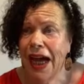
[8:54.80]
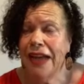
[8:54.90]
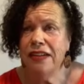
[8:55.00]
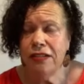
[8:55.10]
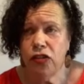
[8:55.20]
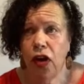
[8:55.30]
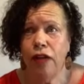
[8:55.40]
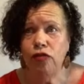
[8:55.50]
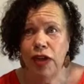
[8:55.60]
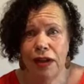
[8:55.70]
just
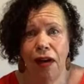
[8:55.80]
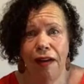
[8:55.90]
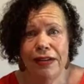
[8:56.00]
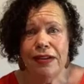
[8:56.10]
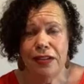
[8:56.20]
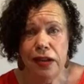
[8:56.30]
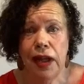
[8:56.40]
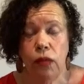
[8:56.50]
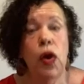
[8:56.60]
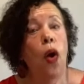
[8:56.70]
try real hard to chill
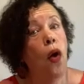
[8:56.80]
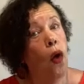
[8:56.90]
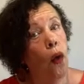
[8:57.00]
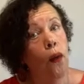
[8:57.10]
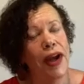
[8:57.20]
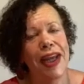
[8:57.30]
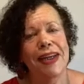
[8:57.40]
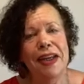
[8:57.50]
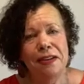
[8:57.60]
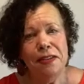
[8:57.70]
up. Oh,
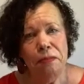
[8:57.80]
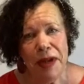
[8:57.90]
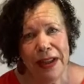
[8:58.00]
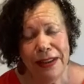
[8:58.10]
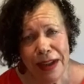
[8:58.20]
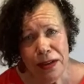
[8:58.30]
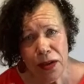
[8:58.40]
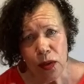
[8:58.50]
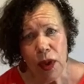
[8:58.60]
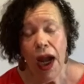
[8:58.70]
and here's a big thing
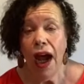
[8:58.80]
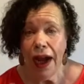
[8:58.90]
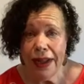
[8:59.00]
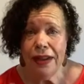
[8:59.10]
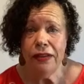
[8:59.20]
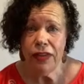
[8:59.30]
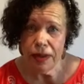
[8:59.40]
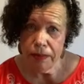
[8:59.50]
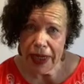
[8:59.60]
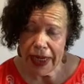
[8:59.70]
too. I live
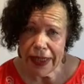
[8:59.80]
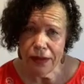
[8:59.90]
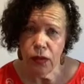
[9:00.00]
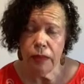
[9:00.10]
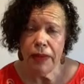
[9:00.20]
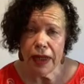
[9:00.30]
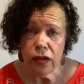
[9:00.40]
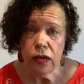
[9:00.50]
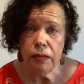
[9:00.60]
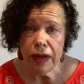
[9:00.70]
in Maine where
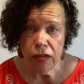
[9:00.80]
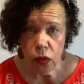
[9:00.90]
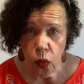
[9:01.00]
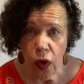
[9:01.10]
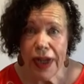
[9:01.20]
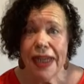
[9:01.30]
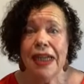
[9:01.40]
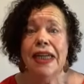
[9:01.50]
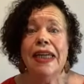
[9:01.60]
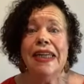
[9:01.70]
medical marijuana
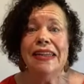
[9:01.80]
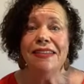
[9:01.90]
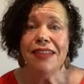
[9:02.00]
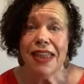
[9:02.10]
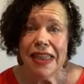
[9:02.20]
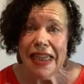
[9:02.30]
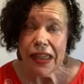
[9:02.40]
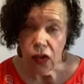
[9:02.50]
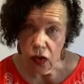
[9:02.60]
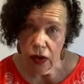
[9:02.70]
is
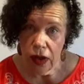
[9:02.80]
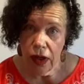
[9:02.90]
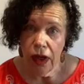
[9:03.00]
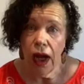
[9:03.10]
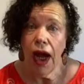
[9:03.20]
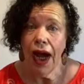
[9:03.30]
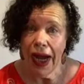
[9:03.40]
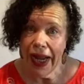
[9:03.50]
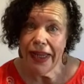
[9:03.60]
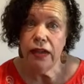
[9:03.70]
legal.
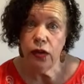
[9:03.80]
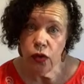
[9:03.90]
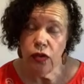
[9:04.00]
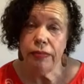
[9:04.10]
I use